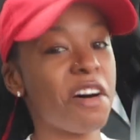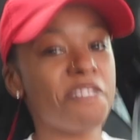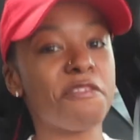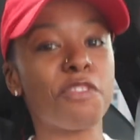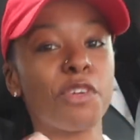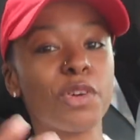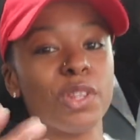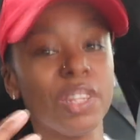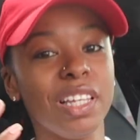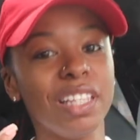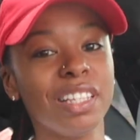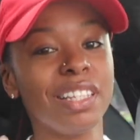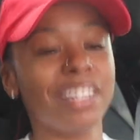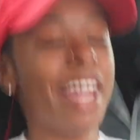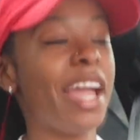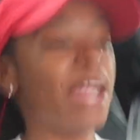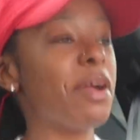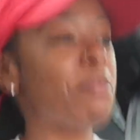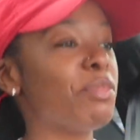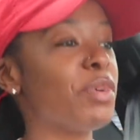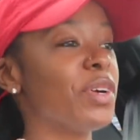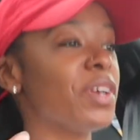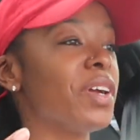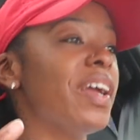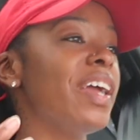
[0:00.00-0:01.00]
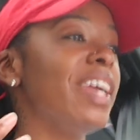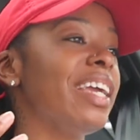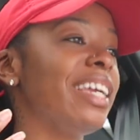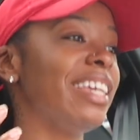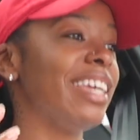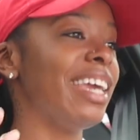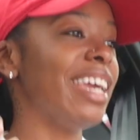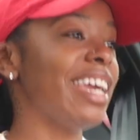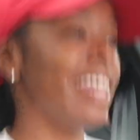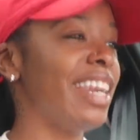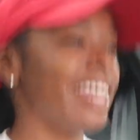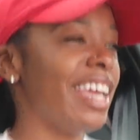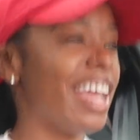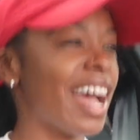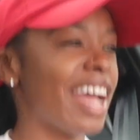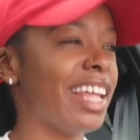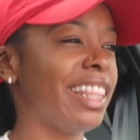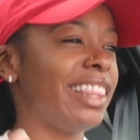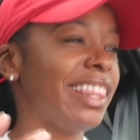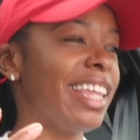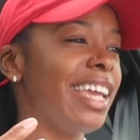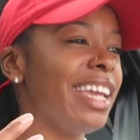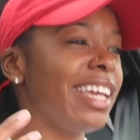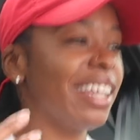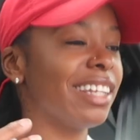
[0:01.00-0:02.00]
For the Lamborghini, I
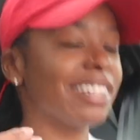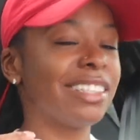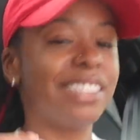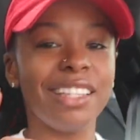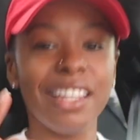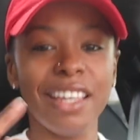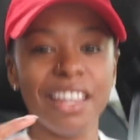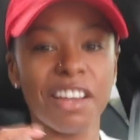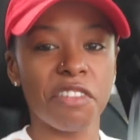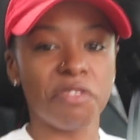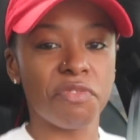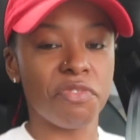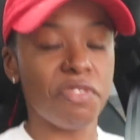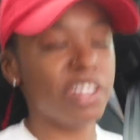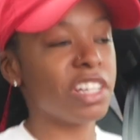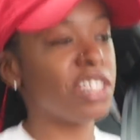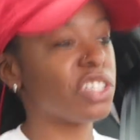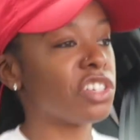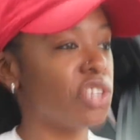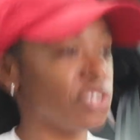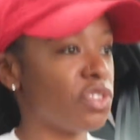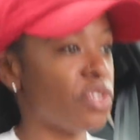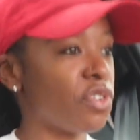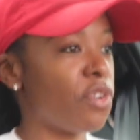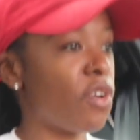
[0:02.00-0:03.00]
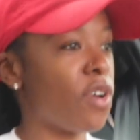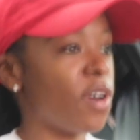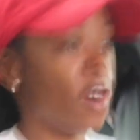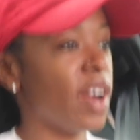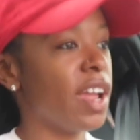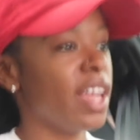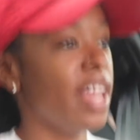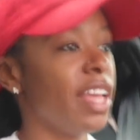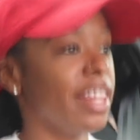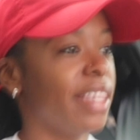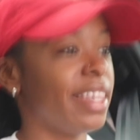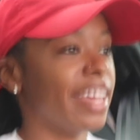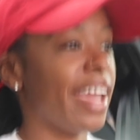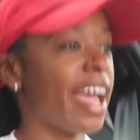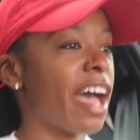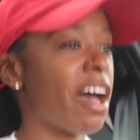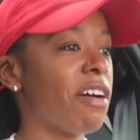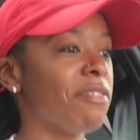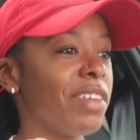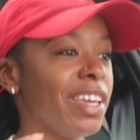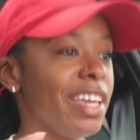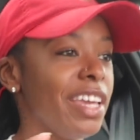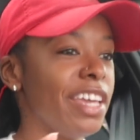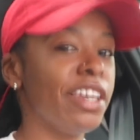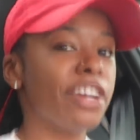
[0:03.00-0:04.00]
think it's the Aventador, they
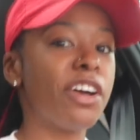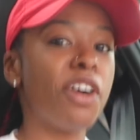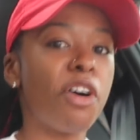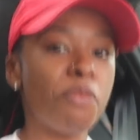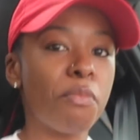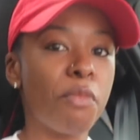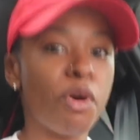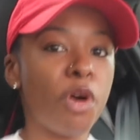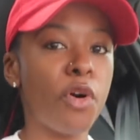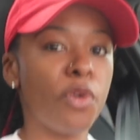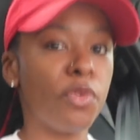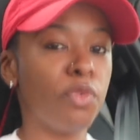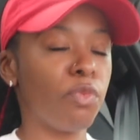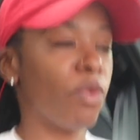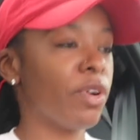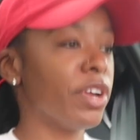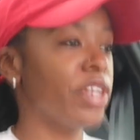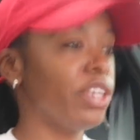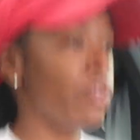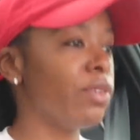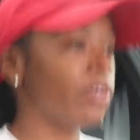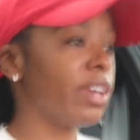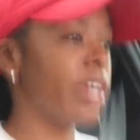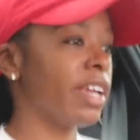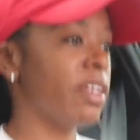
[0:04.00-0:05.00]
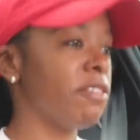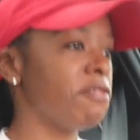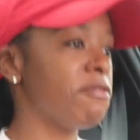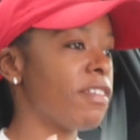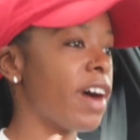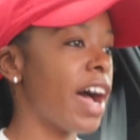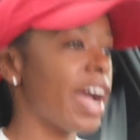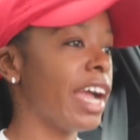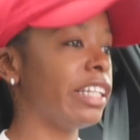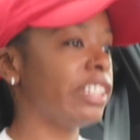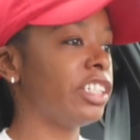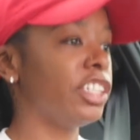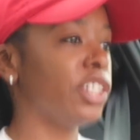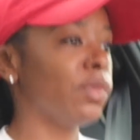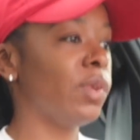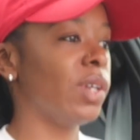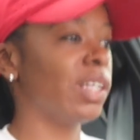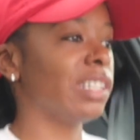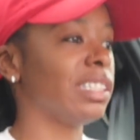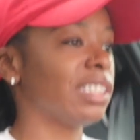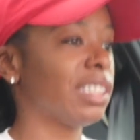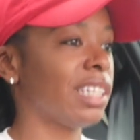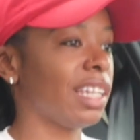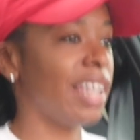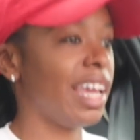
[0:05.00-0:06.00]
have ego mode where you can fine tune
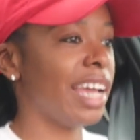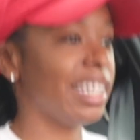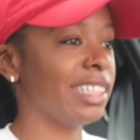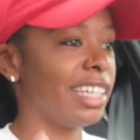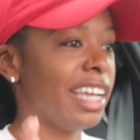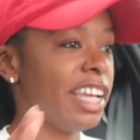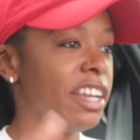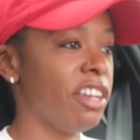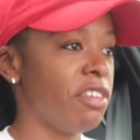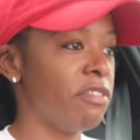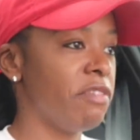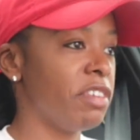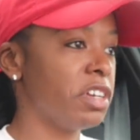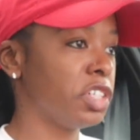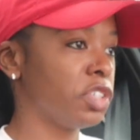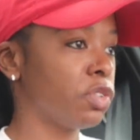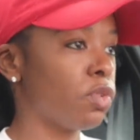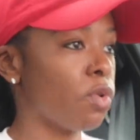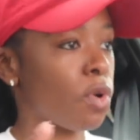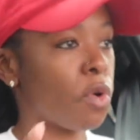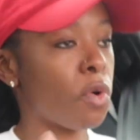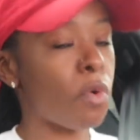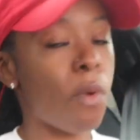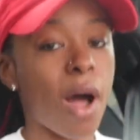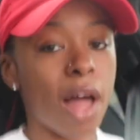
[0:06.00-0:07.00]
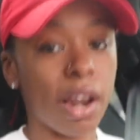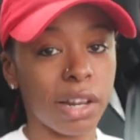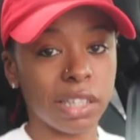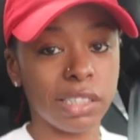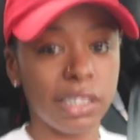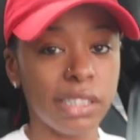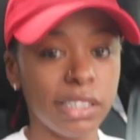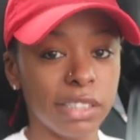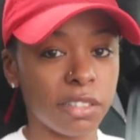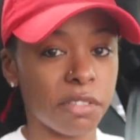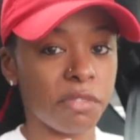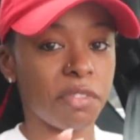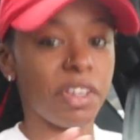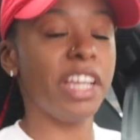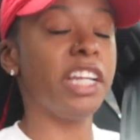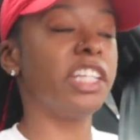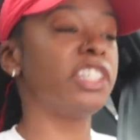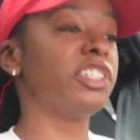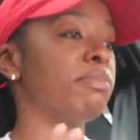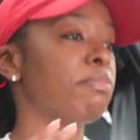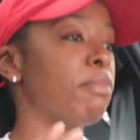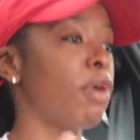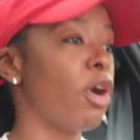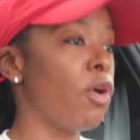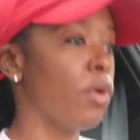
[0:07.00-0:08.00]
and select individual qualities of
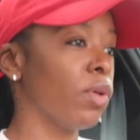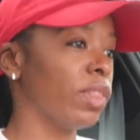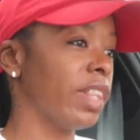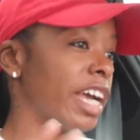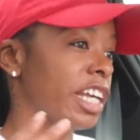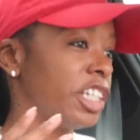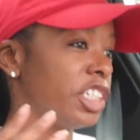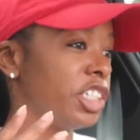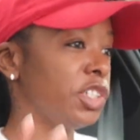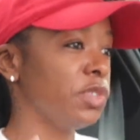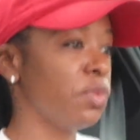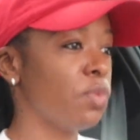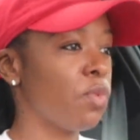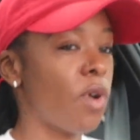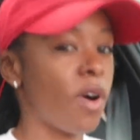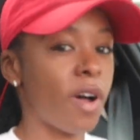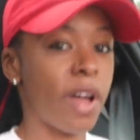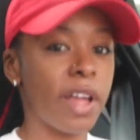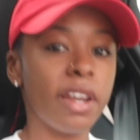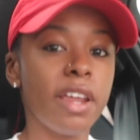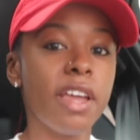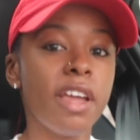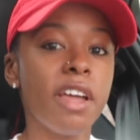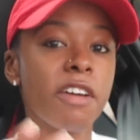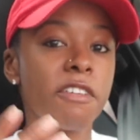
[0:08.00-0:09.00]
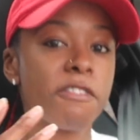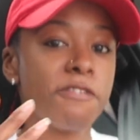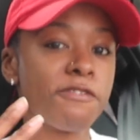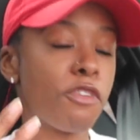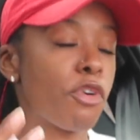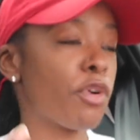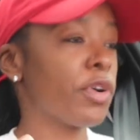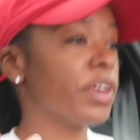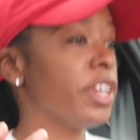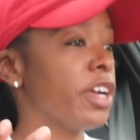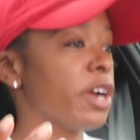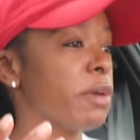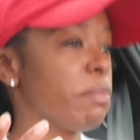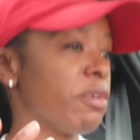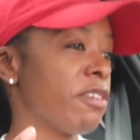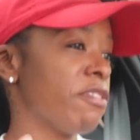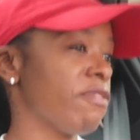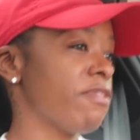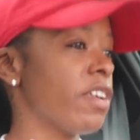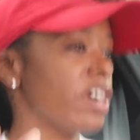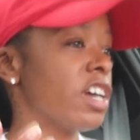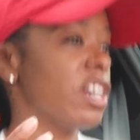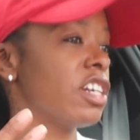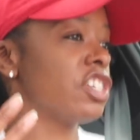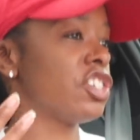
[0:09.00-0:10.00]
each mode that you want for your
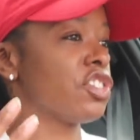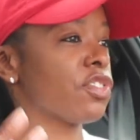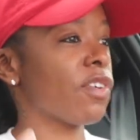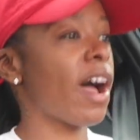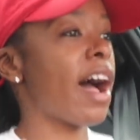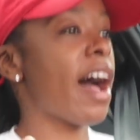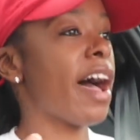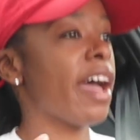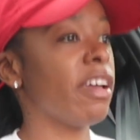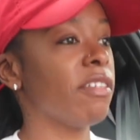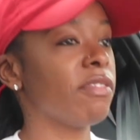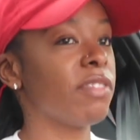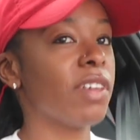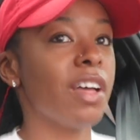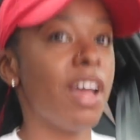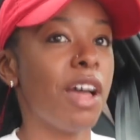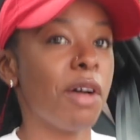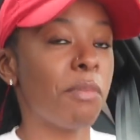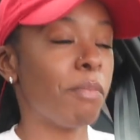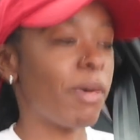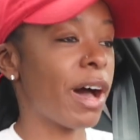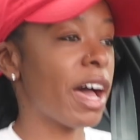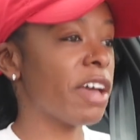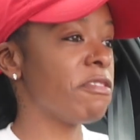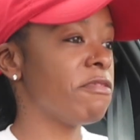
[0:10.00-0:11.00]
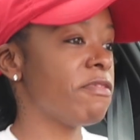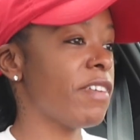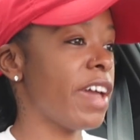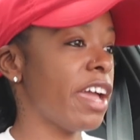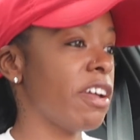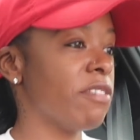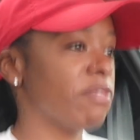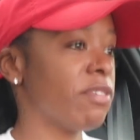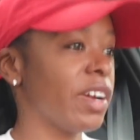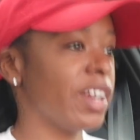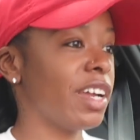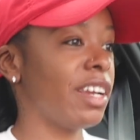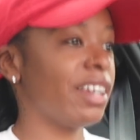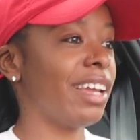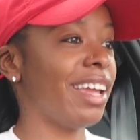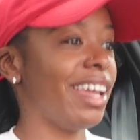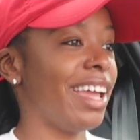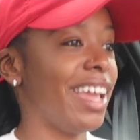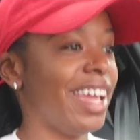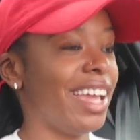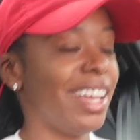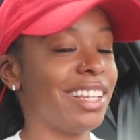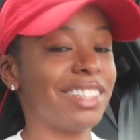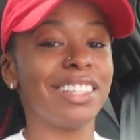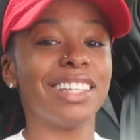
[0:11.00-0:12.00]
preferred drive. My favorite
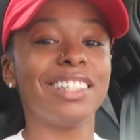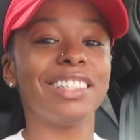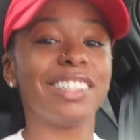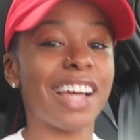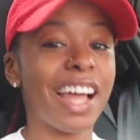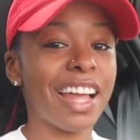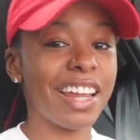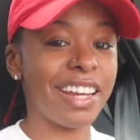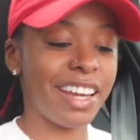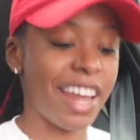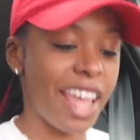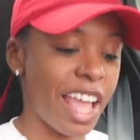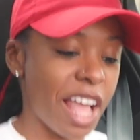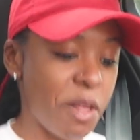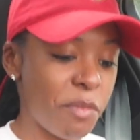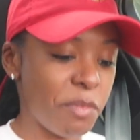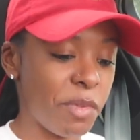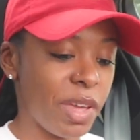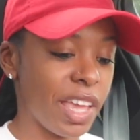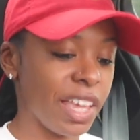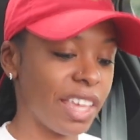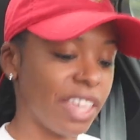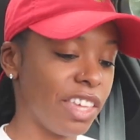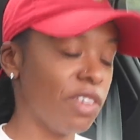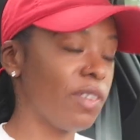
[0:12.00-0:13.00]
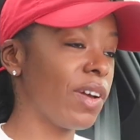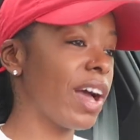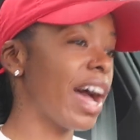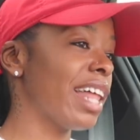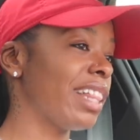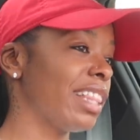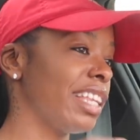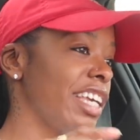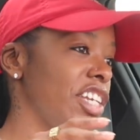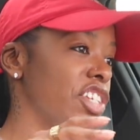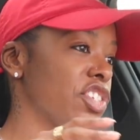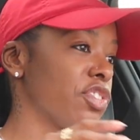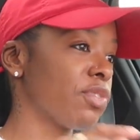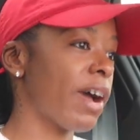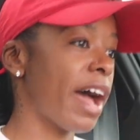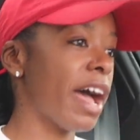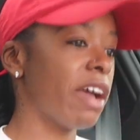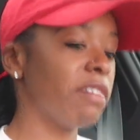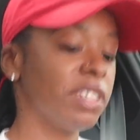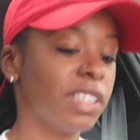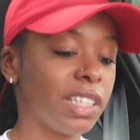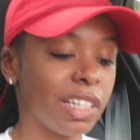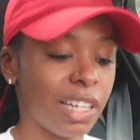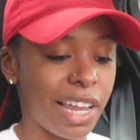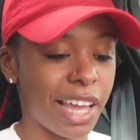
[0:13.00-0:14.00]
is dynamic. You got the
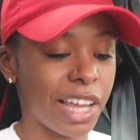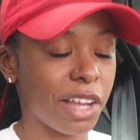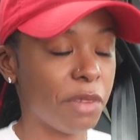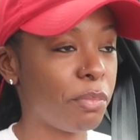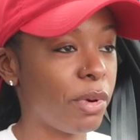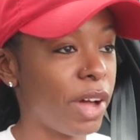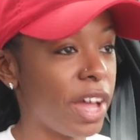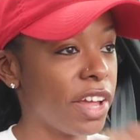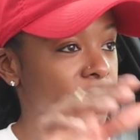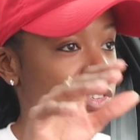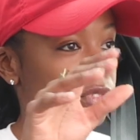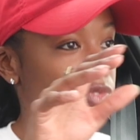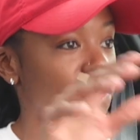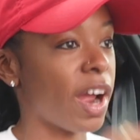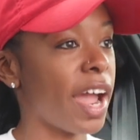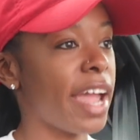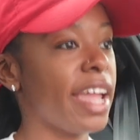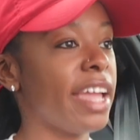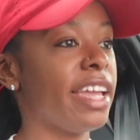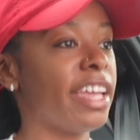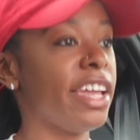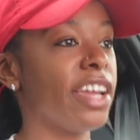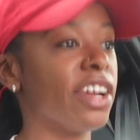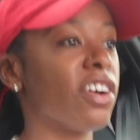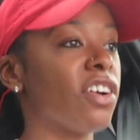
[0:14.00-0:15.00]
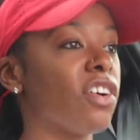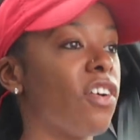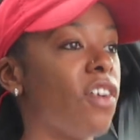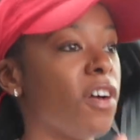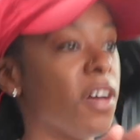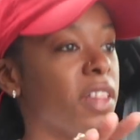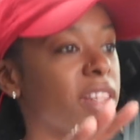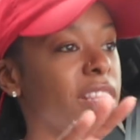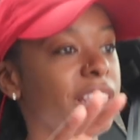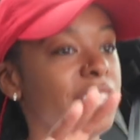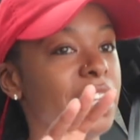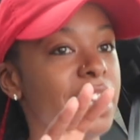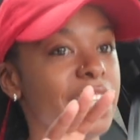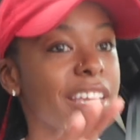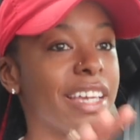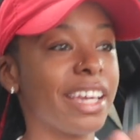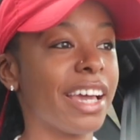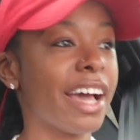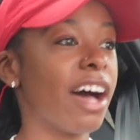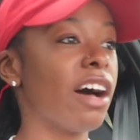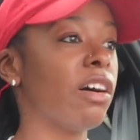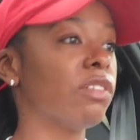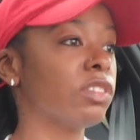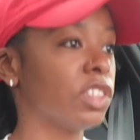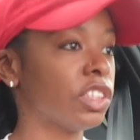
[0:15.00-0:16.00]
drive select button right here on the
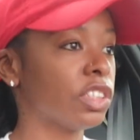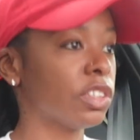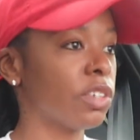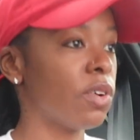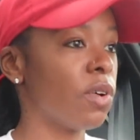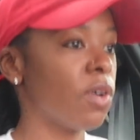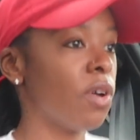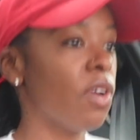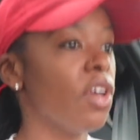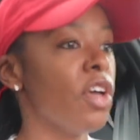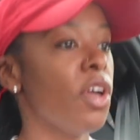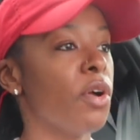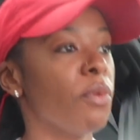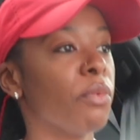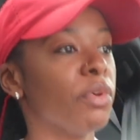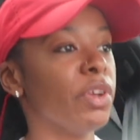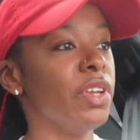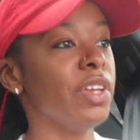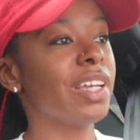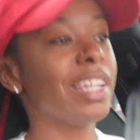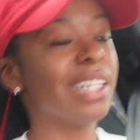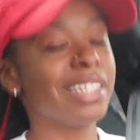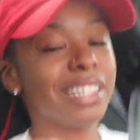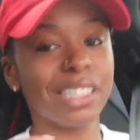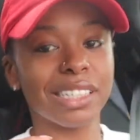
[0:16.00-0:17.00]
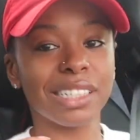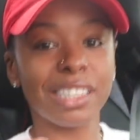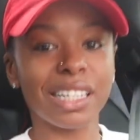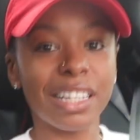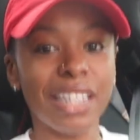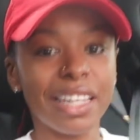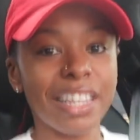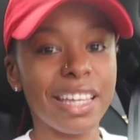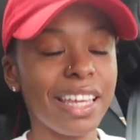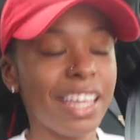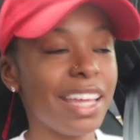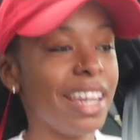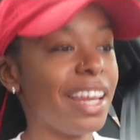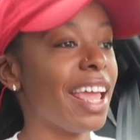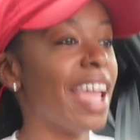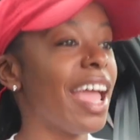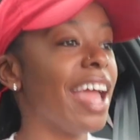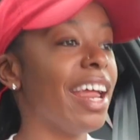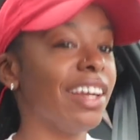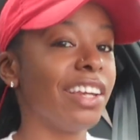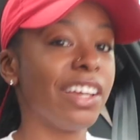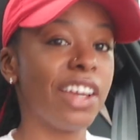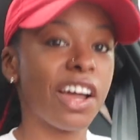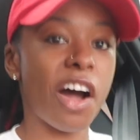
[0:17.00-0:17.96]
console where you can just click it and